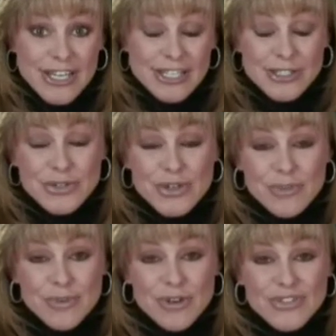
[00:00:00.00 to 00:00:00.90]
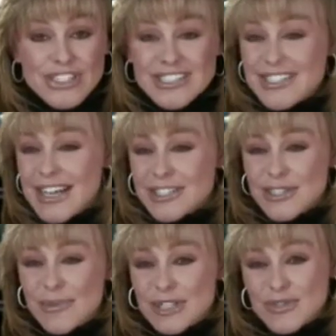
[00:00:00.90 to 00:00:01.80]
His story proves it's not
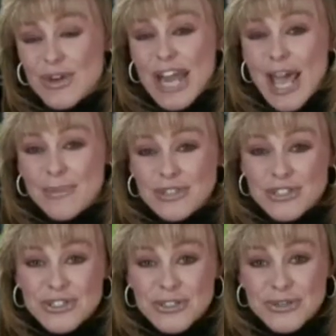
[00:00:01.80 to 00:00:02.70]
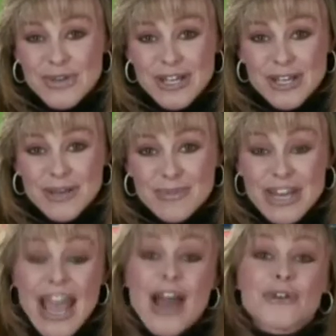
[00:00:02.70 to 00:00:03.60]
so much what happens to you, but
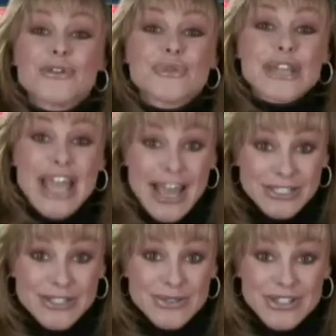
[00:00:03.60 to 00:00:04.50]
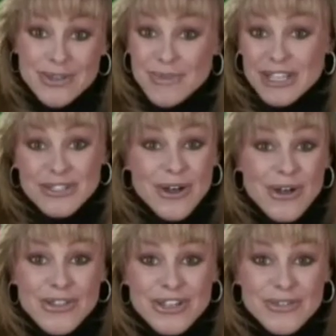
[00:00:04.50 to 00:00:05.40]
how you react to it that makes
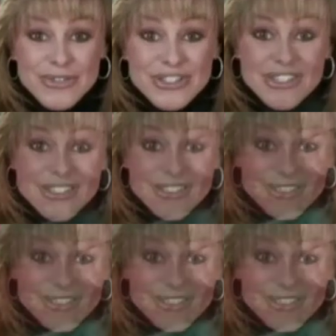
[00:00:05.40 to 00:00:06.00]
all the difference.